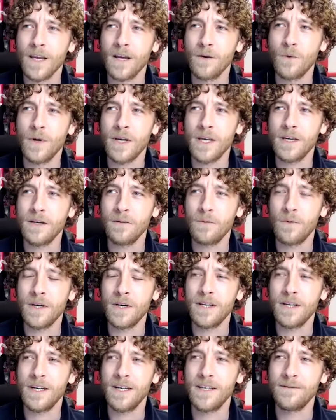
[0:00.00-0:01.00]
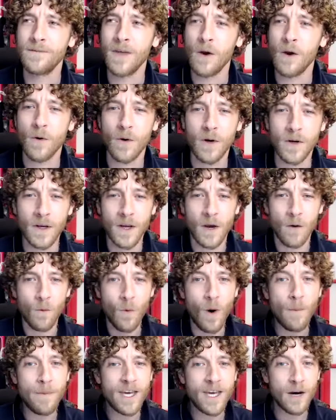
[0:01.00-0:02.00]
we're
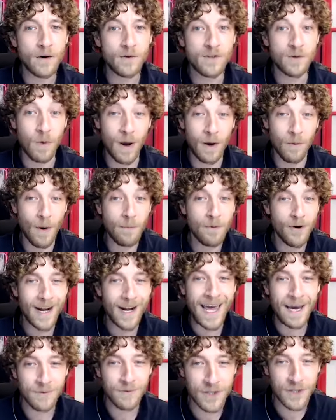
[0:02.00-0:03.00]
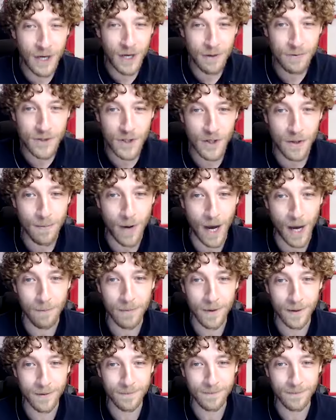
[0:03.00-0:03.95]
allowed to go to the pub.